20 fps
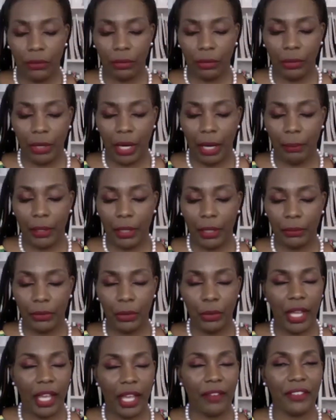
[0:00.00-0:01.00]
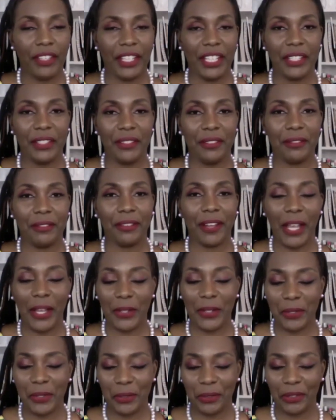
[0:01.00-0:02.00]
we wrap up, do you have any
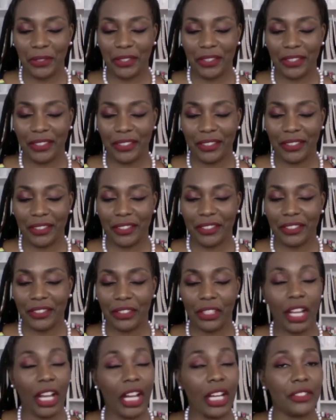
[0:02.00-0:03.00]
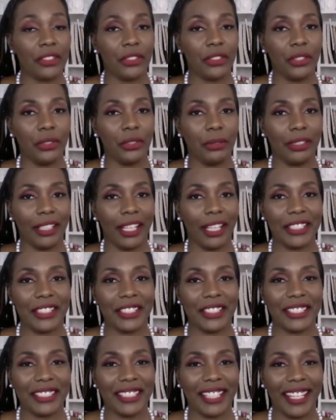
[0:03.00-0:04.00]
final thoughts you would like
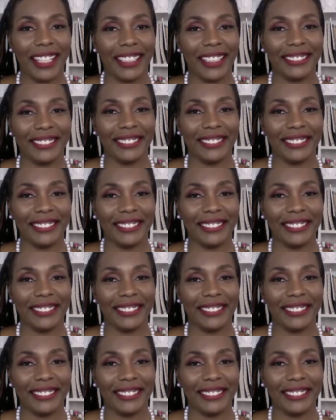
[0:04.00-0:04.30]
to say?